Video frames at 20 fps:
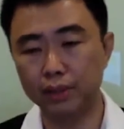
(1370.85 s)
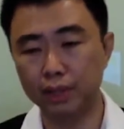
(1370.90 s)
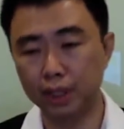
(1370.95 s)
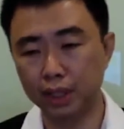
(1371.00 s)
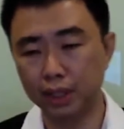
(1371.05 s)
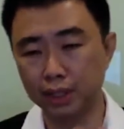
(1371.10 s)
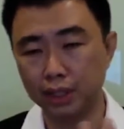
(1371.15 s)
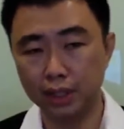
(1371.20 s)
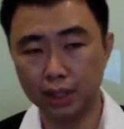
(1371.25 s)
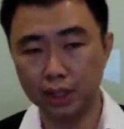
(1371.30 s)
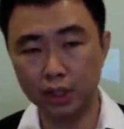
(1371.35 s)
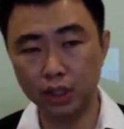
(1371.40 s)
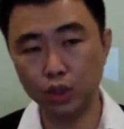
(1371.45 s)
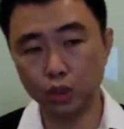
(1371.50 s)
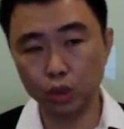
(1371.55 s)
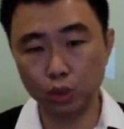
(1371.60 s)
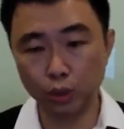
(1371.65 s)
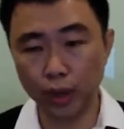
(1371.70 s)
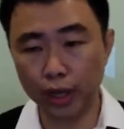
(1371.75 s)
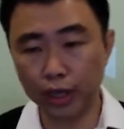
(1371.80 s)
the
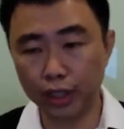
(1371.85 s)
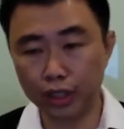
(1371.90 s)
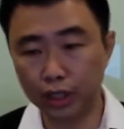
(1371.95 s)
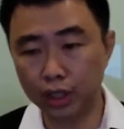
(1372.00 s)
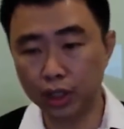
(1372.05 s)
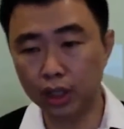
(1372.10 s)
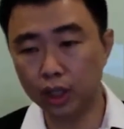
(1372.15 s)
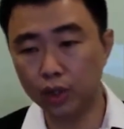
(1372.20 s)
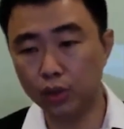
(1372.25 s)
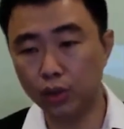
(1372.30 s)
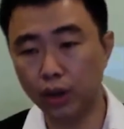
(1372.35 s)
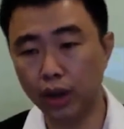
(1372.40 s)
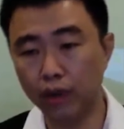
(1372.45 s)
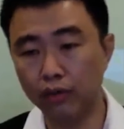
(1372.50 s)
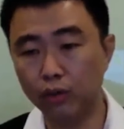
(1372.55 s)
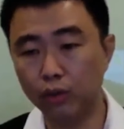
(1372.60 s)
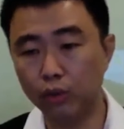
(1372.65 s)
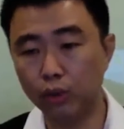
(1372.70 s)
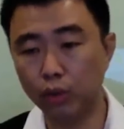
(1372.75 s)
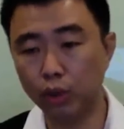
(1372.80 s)
situation that you
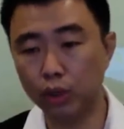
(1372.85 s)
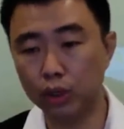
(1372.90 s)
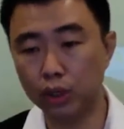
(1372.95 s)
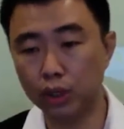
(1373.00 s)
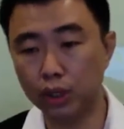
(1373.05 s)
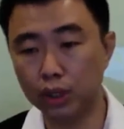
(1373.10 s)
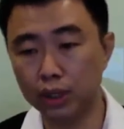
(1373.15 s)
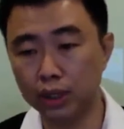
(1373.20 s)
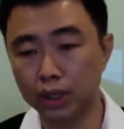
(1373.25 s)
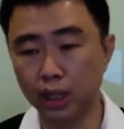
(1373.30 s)
have Clearwater is